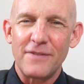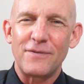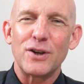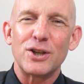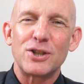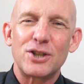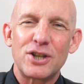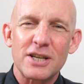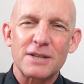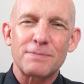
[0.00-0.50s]
if
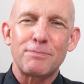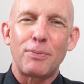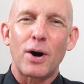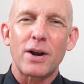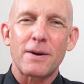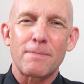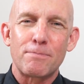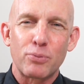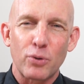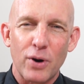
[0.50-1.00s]
you just
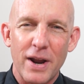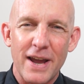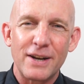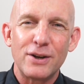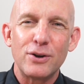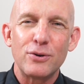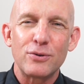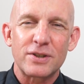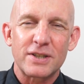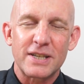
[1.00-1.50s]
bought a
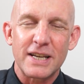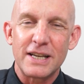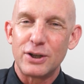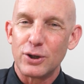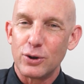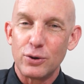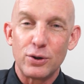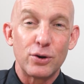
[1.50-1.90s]
brand new sea-doo,